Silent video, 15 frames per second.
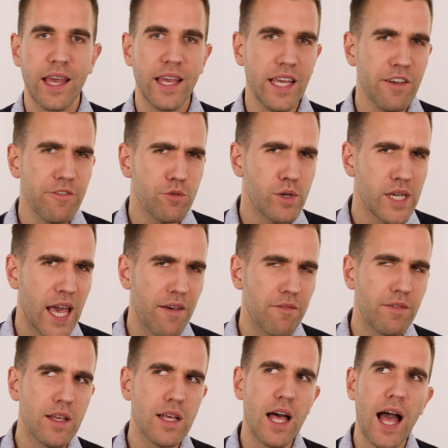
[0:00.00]
If we
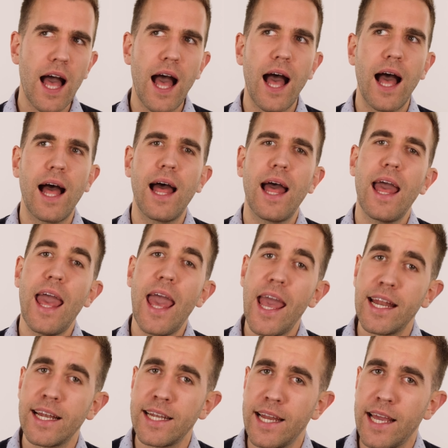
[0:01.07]
have a
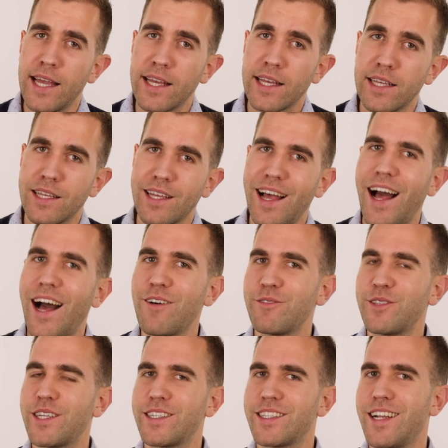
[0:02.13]
N
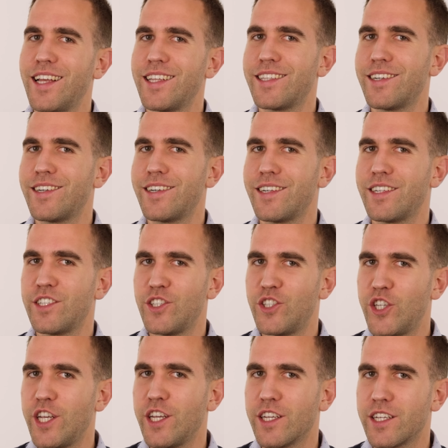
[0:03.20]
after the letter
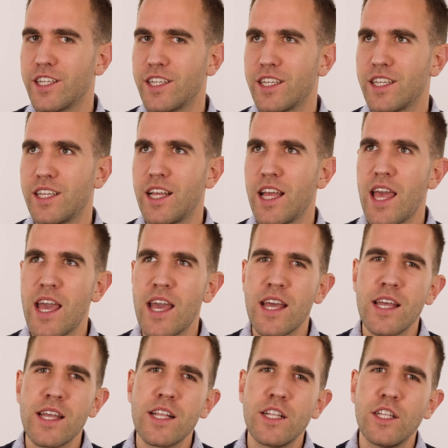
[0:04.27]
G,
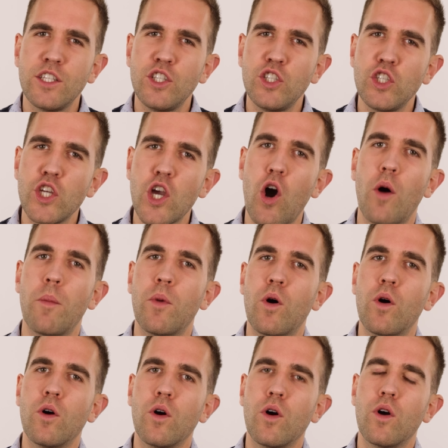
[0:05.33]

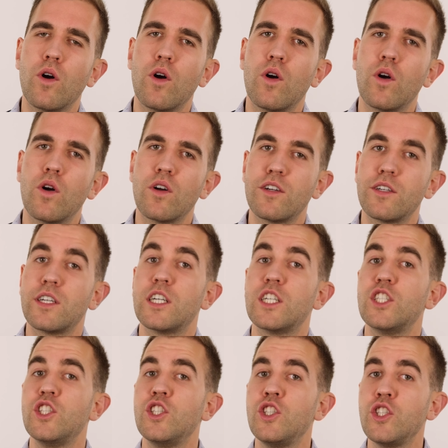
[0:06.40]
gnomo,
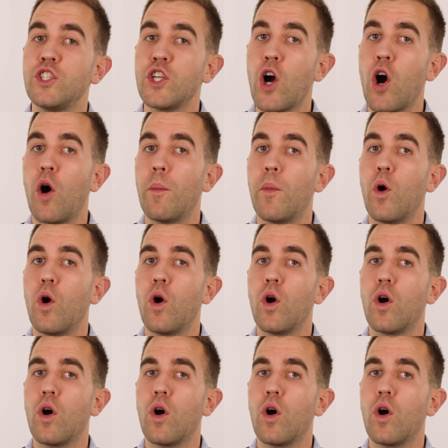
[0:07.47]
gnomo.